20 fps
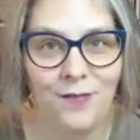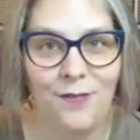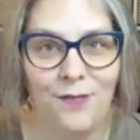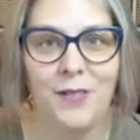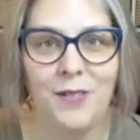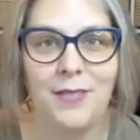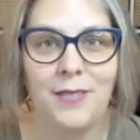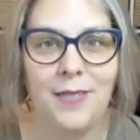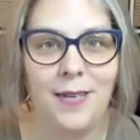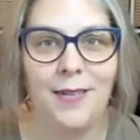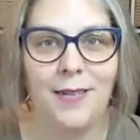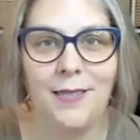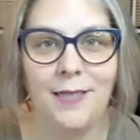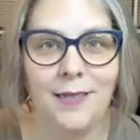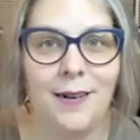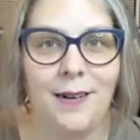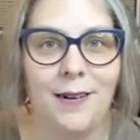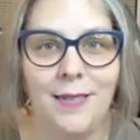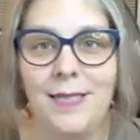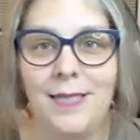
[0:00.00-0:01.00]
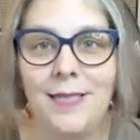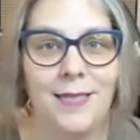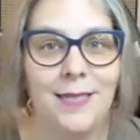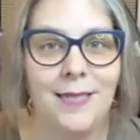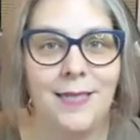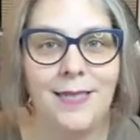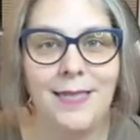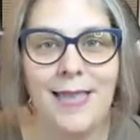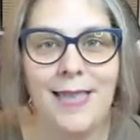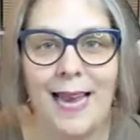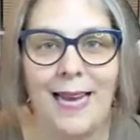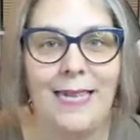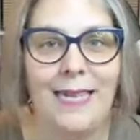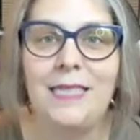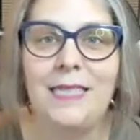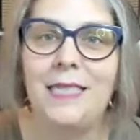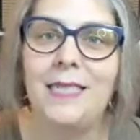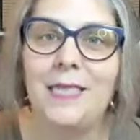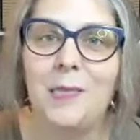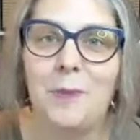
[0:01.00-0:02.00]
it feels like it's a constant
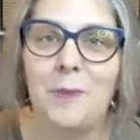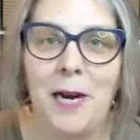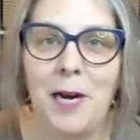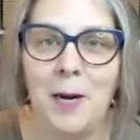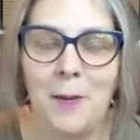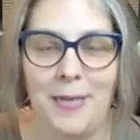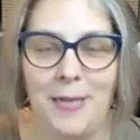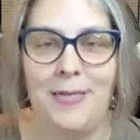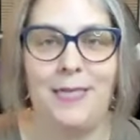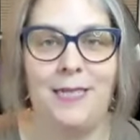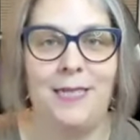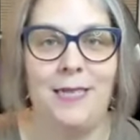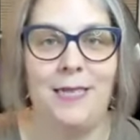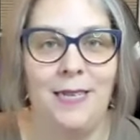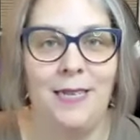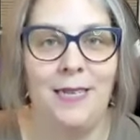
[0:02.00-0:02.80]
science experiment.